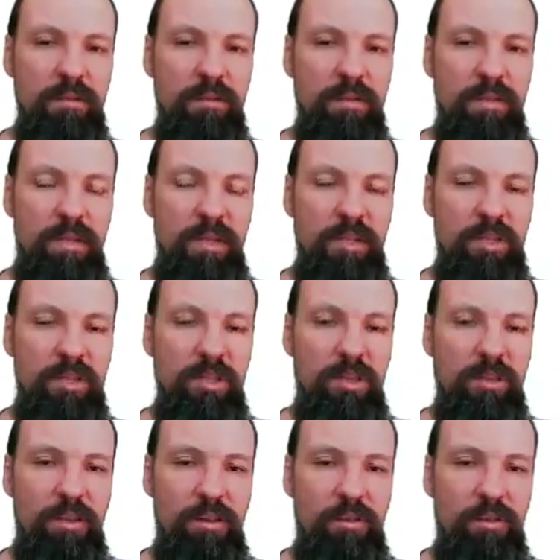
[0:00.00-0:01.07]
stationary
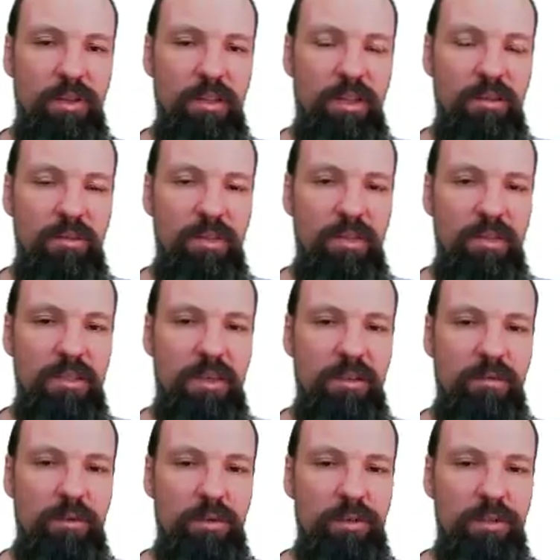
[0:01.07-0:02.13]
and ergodic time series
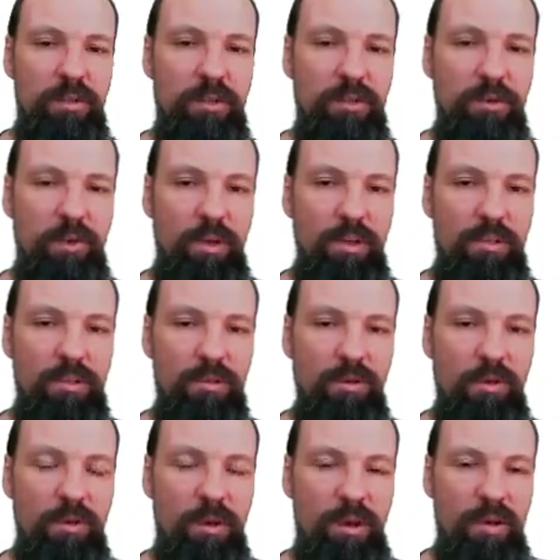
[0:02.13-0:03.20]
converges to its
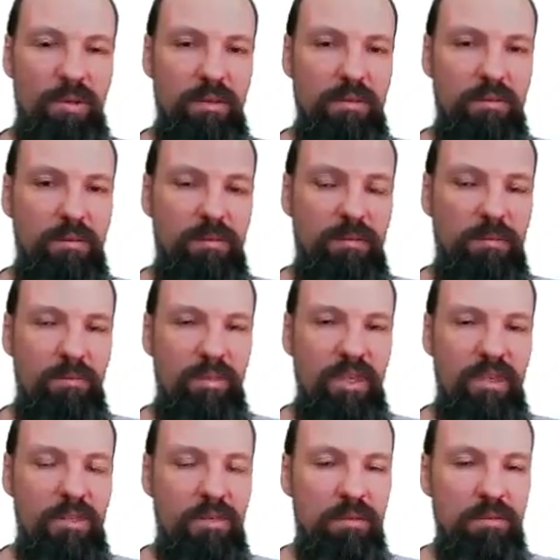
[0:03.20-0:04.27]
long run
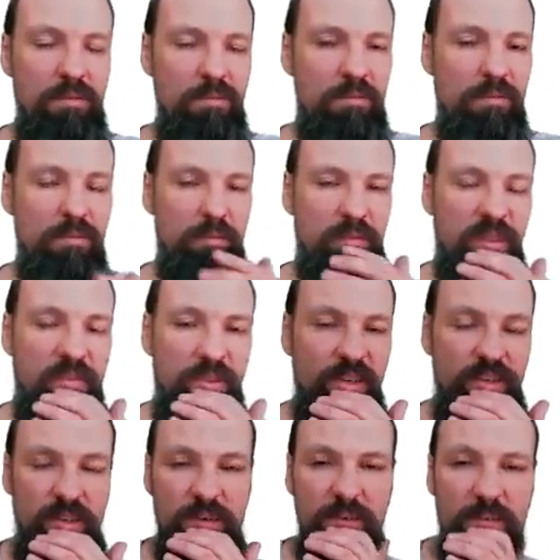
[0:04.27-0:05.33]
mean, right?